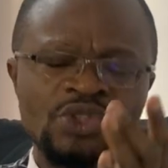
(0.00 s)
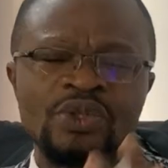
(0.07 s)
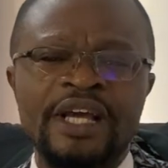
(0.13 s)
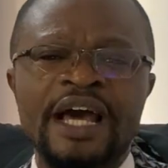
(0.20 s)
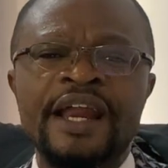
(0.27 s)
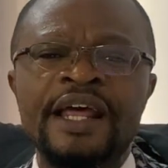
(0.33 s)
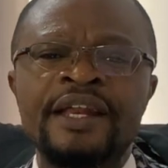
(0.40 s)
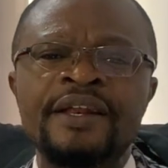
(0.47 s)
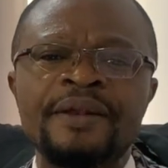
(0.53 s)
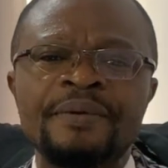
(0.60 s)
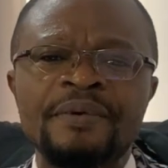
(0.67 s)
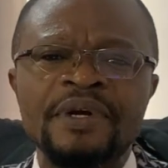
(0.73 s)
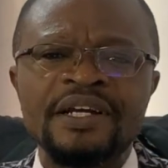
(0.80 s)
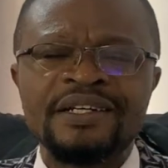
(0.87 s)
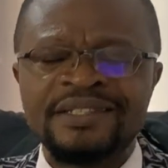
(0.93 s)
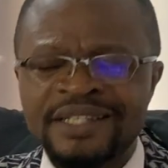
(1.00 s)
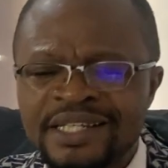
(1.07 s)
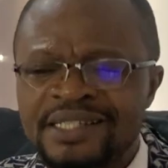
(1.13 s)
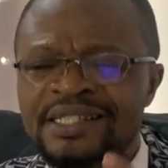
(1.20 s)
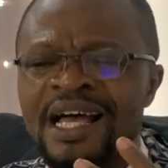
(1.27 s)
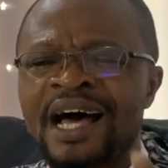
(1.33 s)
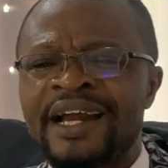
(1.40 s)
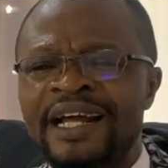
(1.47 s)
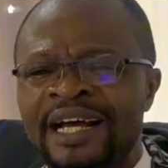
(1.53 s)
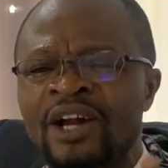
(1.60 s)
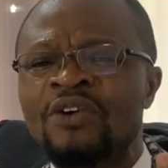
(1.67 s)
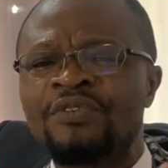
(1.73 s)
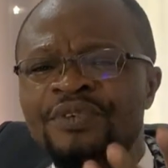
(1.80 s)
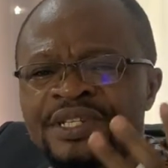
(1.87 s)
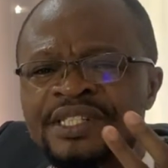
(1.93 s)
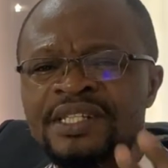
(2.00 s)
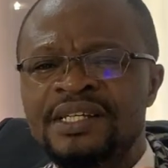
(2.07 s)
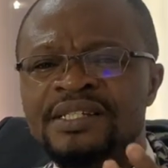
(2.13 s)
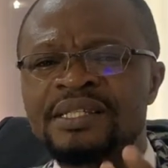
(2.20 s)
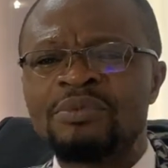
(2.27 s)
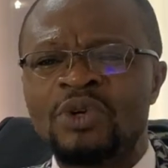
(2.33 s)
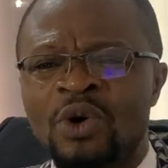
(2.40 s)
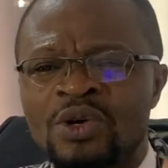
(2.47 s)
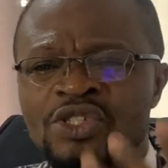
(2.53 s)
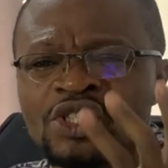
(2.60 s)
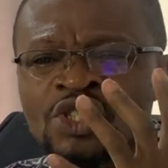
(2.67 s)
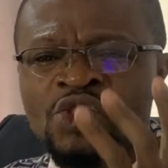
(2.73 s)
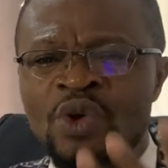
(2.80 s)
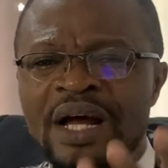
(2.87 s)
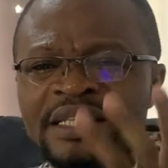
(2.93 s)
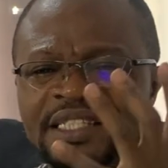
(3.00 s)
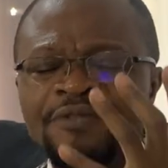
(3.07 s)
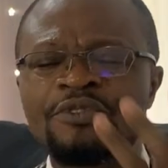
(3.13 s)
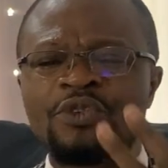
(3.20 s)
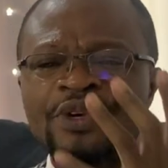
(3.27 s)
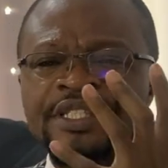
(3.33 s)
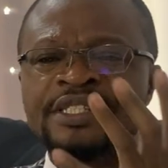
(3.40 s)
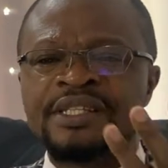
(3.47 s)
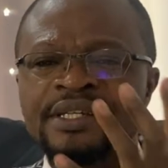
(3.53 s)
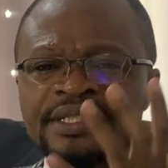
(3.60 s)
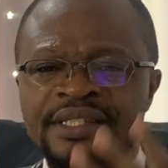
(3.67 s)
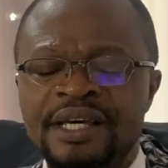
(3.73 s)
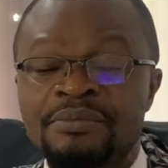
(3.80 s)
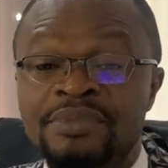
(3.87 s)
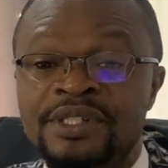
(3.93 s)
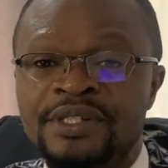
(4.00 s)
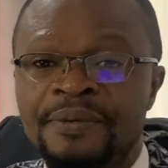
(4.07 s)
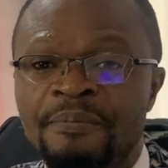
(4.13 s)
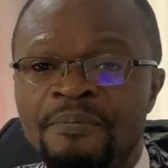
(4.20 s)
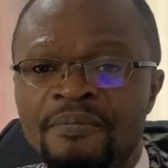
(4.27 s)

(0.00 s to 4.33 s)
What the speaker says: you get it? These are the kind of criticism, constructive criticisms.